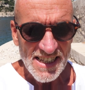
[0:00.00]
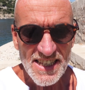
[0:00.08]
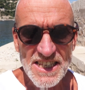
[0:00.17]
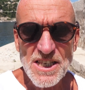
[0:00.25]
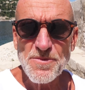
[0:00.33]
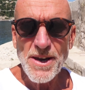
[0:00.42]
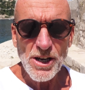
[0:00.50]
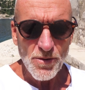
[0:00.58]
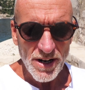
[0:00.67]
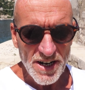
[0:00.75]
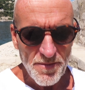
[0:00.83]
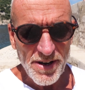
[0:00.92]
This has been
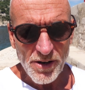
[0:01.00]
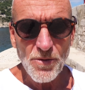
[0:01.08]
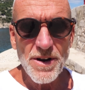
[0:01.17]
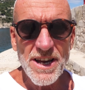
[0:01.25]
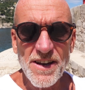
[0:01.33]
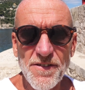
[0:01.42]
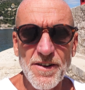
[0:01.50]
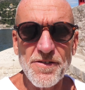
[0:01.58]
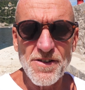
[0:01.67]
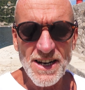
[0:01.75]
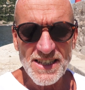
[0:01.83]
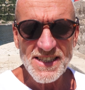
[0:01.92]
quite a big week for
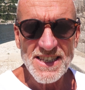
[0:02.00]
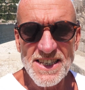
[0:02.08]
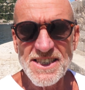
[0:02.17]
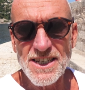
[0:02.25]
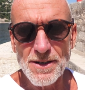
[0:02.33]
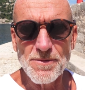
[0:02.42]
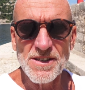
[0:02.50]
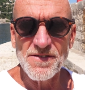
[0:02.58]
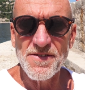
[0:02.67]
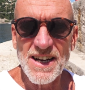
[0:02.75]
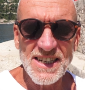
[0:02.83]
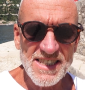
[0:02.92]
France in terms of
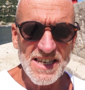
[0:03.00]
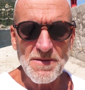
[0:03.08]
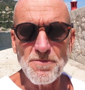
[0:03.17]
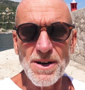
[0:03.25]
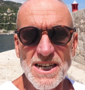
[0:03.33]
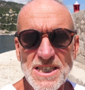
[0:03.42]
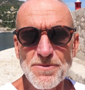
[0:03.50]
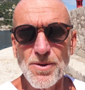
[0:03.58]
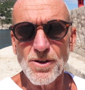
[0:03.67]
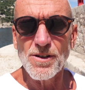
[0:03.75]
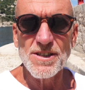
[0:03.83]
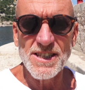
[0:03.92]
vaccine
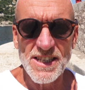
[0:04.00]
passports.